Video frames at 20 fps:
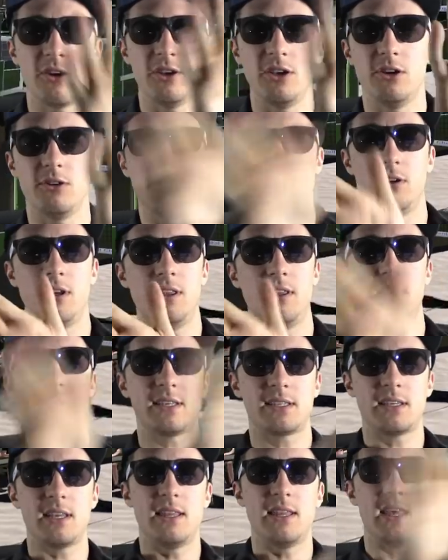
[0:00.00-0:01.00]
and you're doing
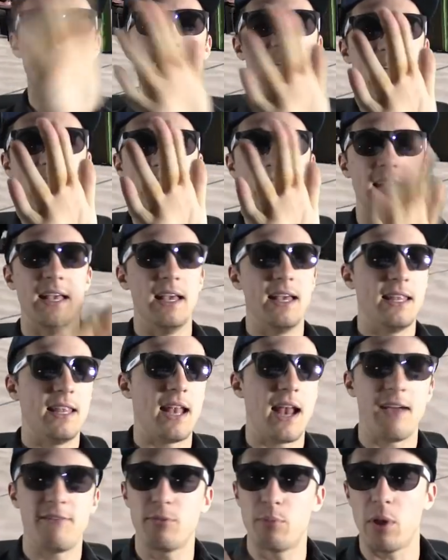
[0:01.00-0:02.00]
this and that.
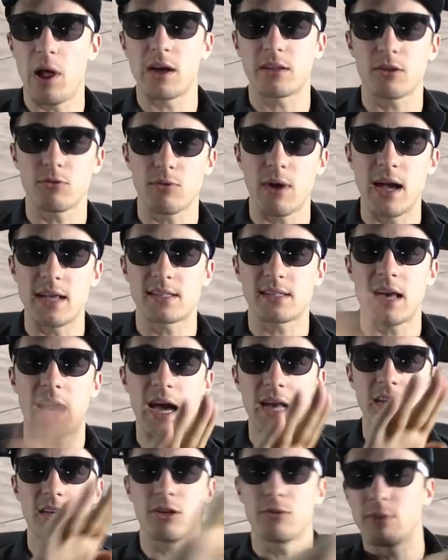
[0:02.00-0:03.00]
Then I have you block the right
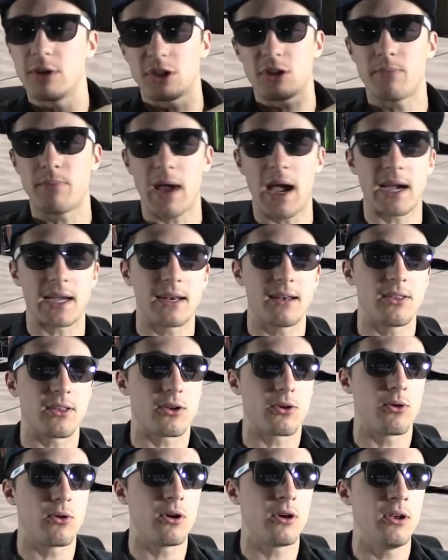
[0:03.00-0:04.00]
side and you're reaching back into the
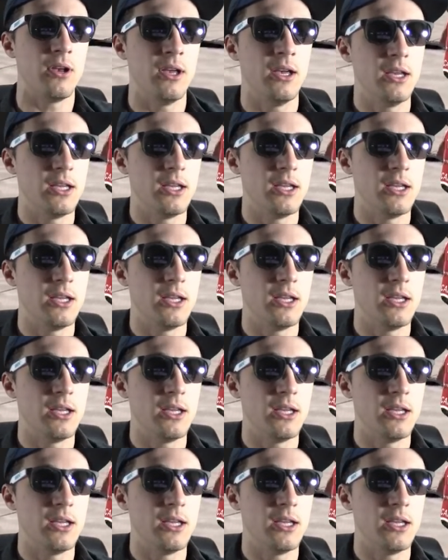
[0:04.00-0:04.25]
court.